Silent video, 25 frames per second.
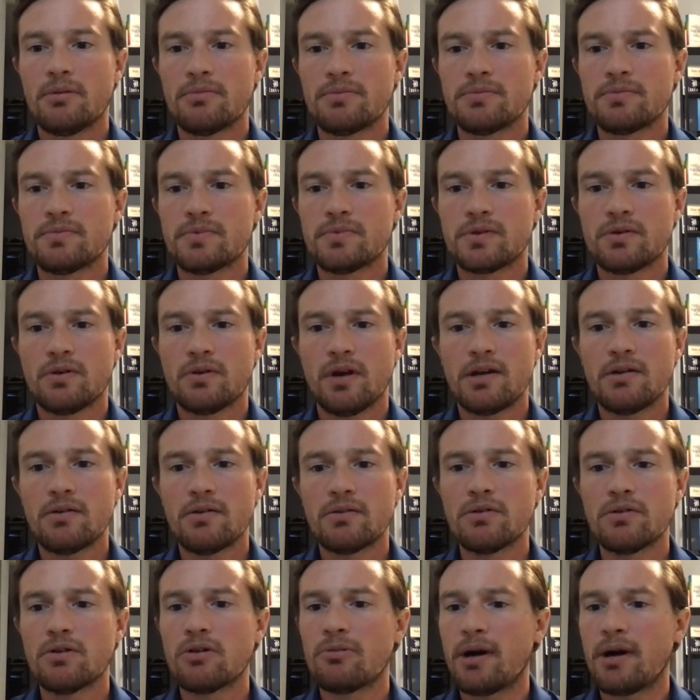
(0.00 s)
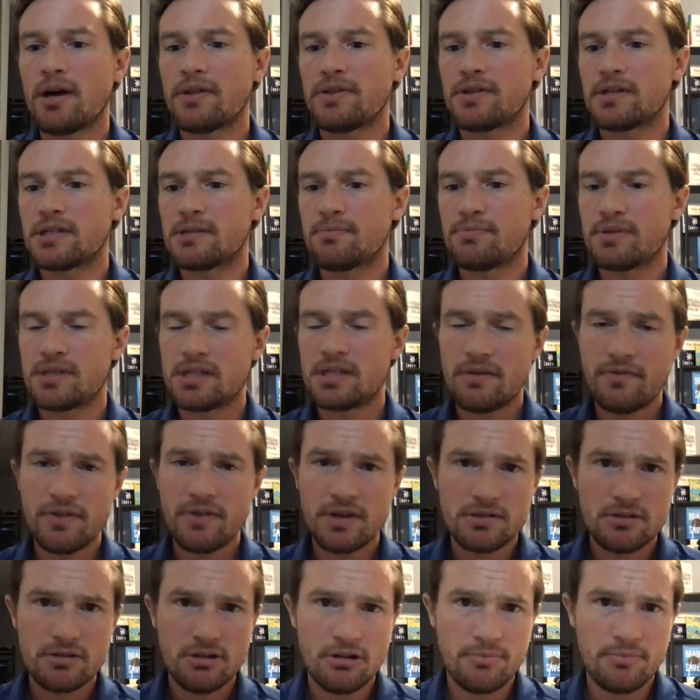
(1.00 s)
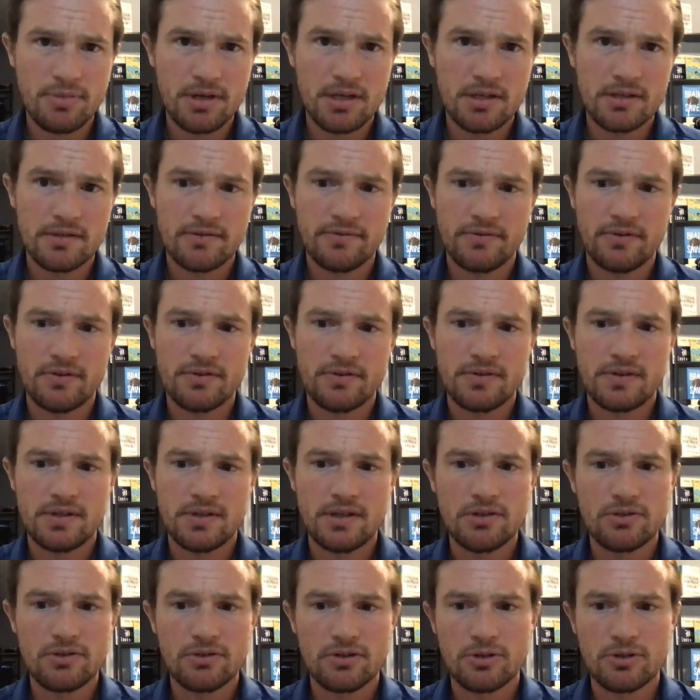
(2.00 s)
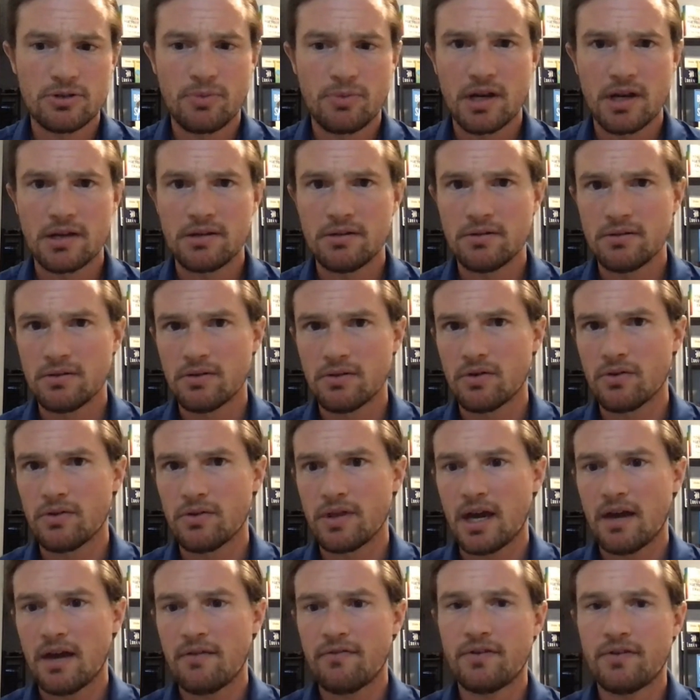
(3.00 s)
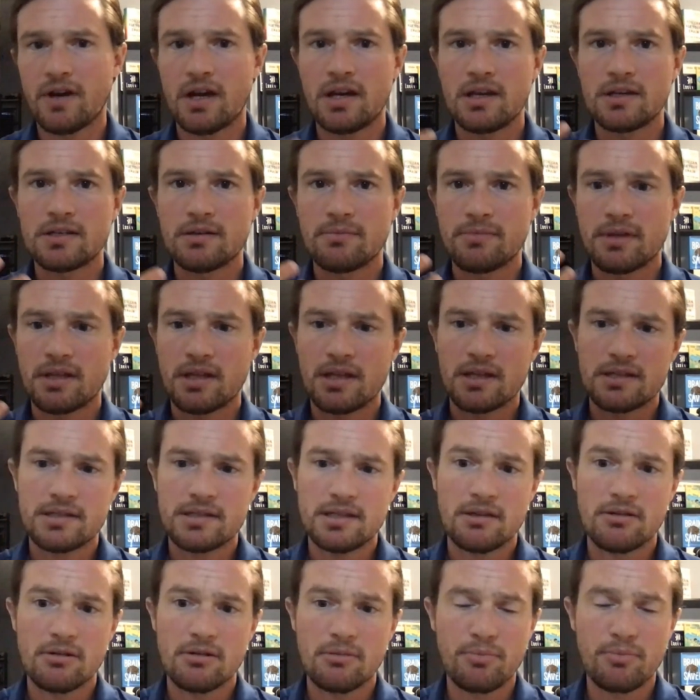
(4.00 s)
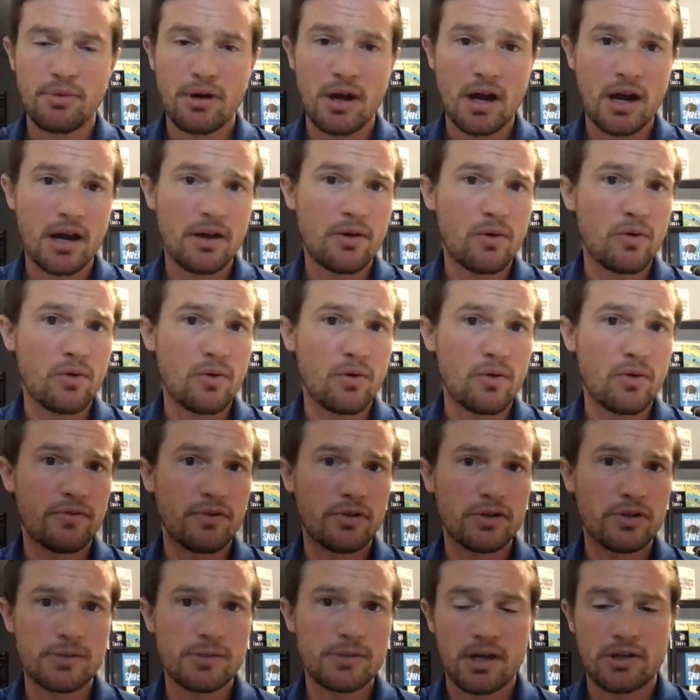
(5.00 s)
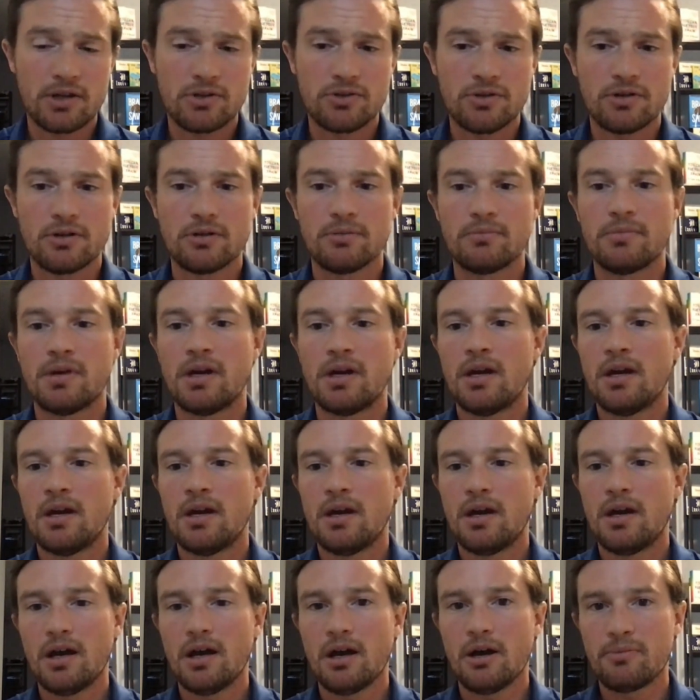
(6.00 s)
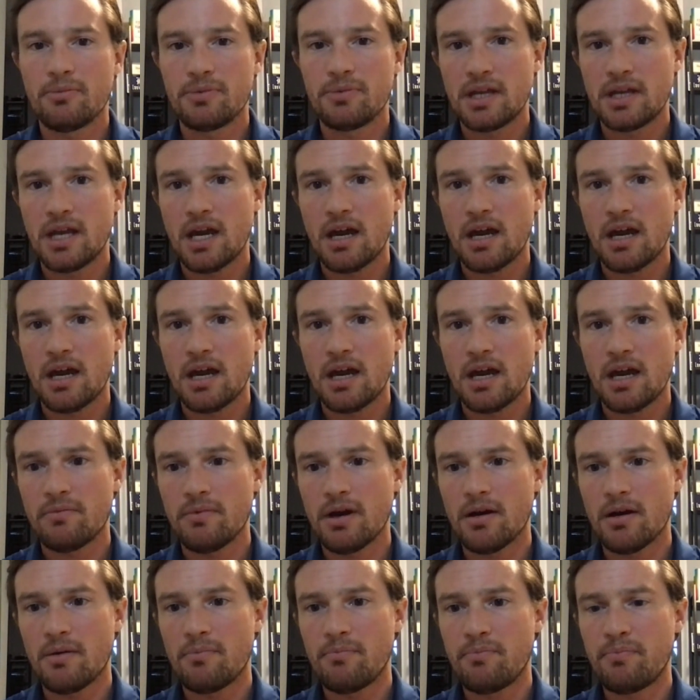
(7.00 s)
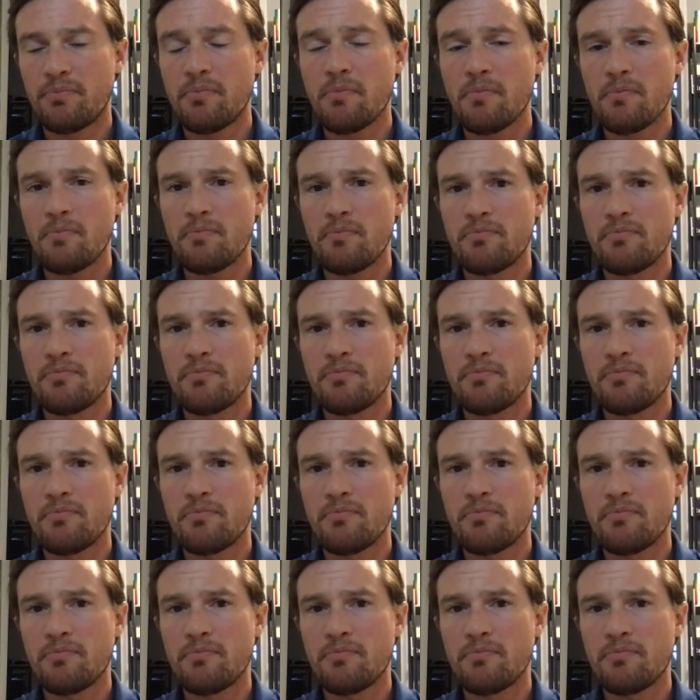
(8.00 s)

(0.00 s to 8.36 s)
So I don't know about the specific terpenes for seizures, but I do know that finding something that's either broad or full spectrum can have a